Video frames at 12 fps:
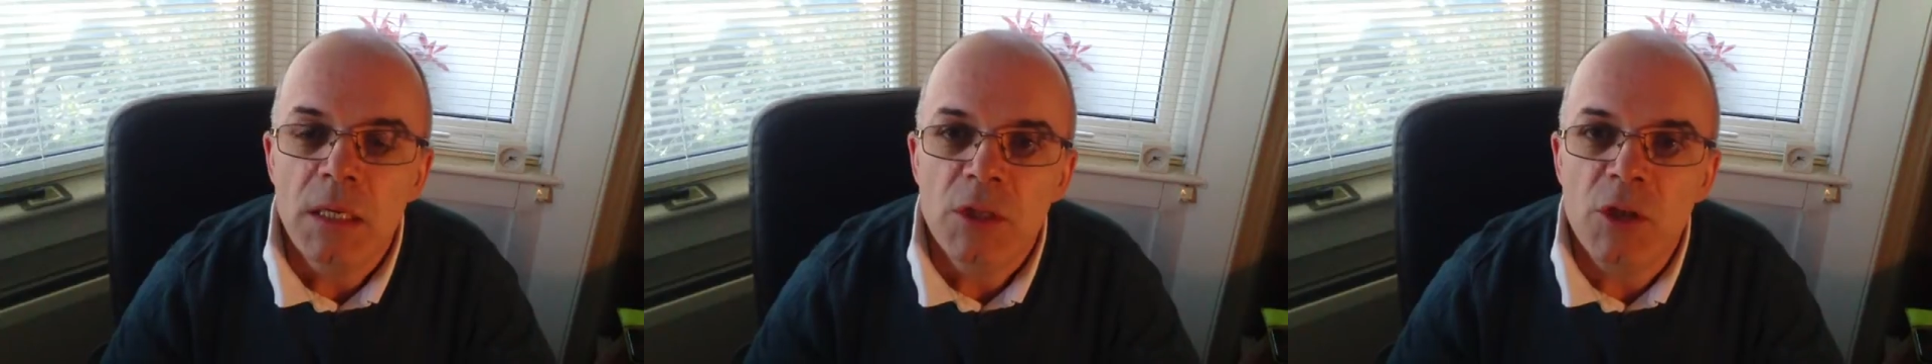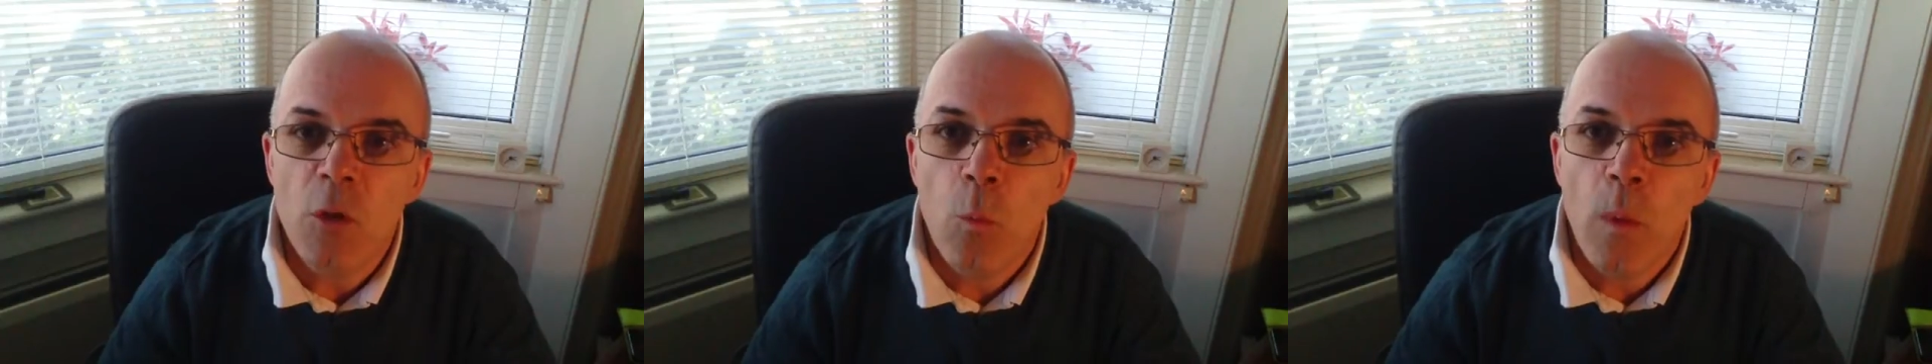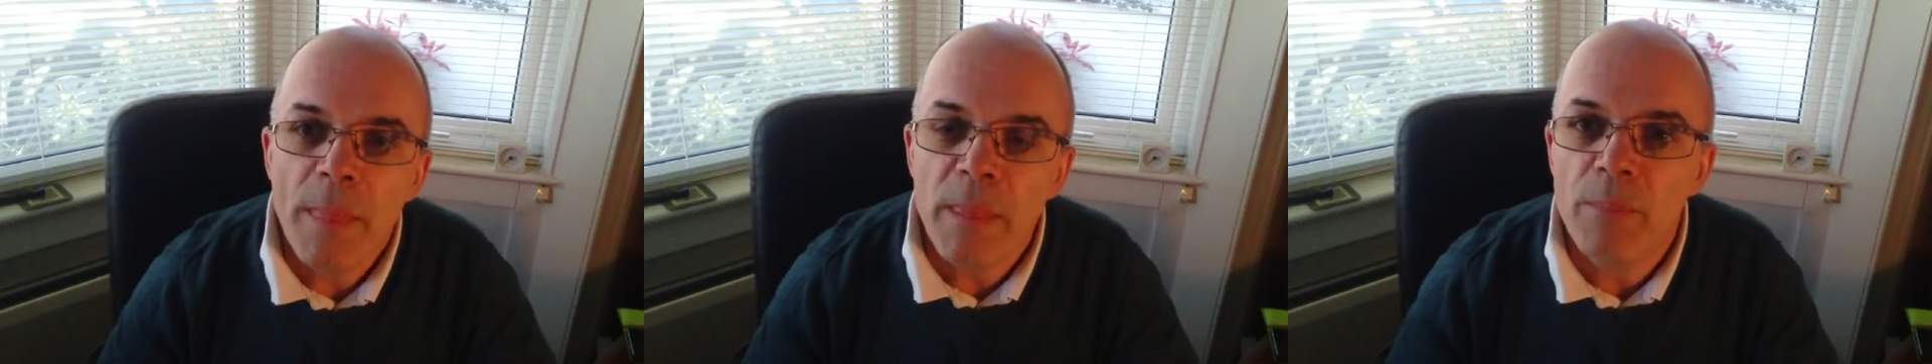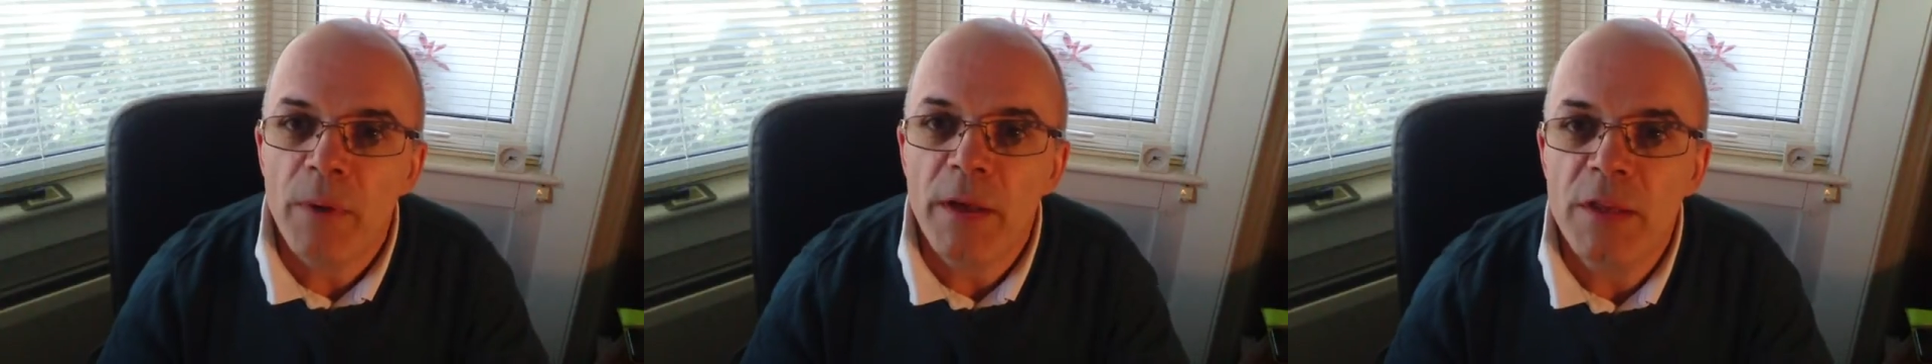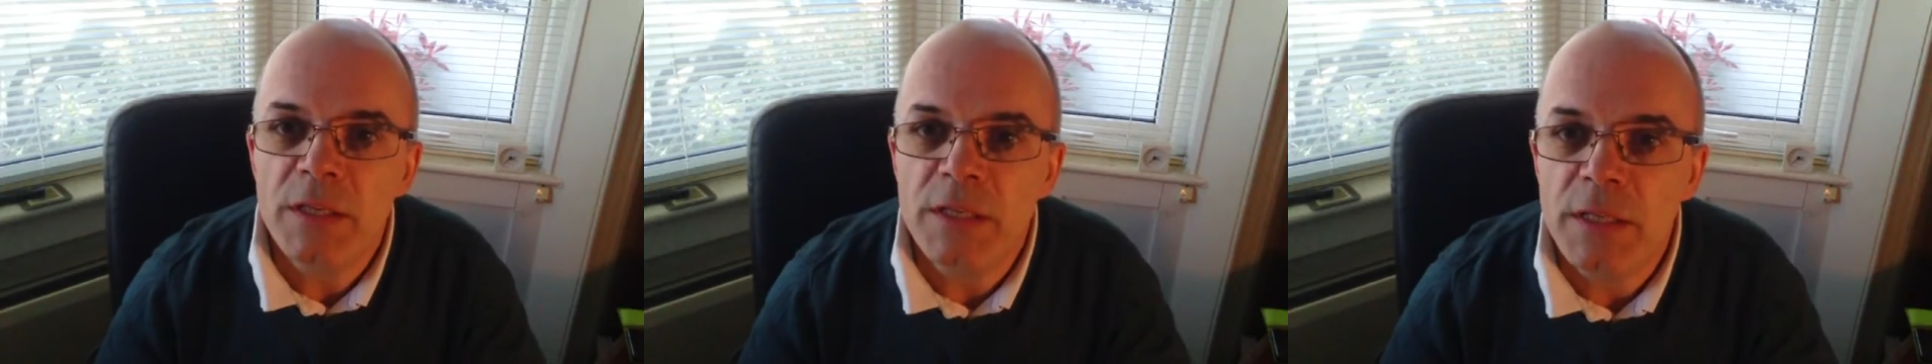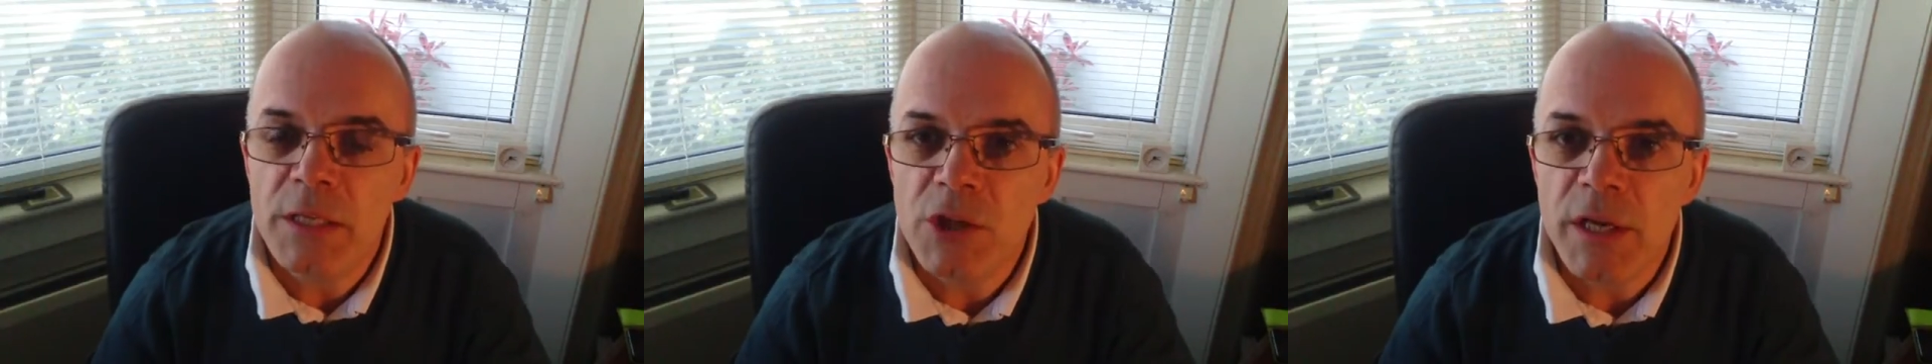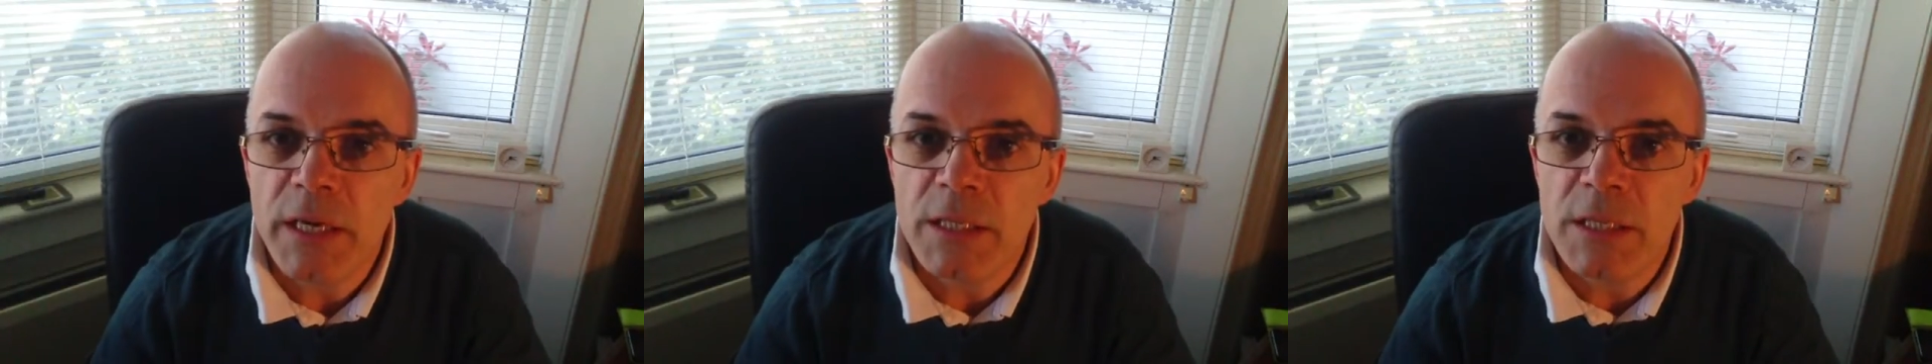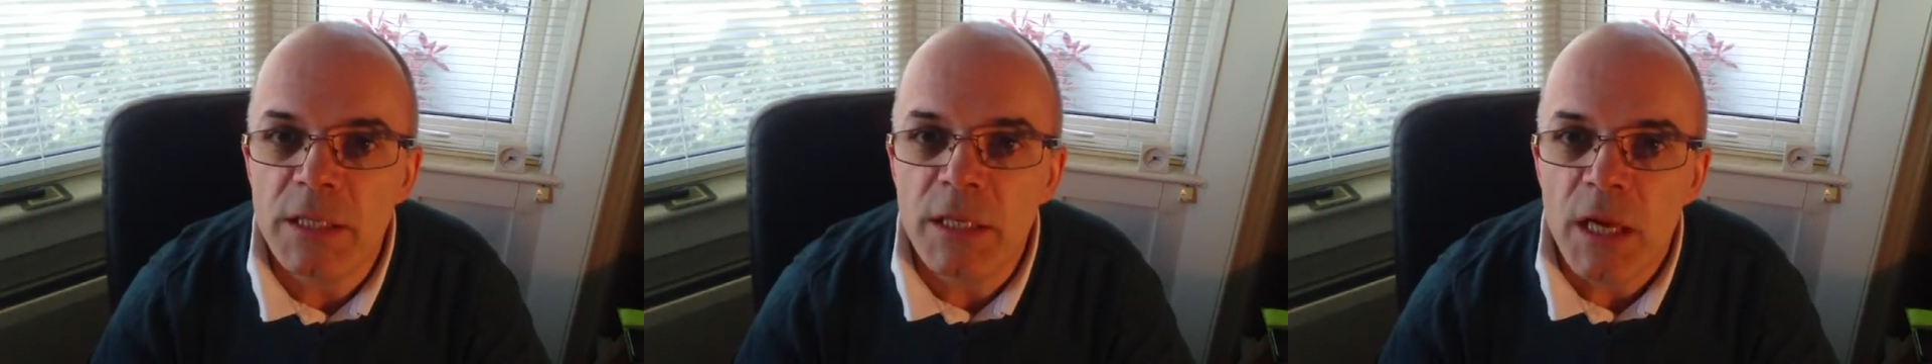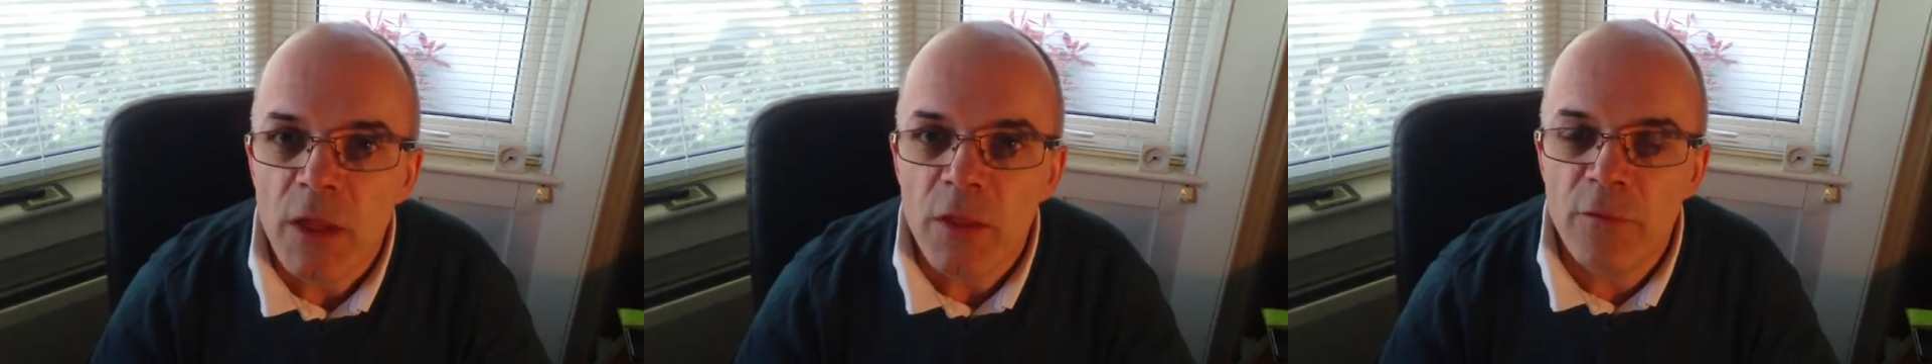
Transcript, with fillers: So when the breath is initiated,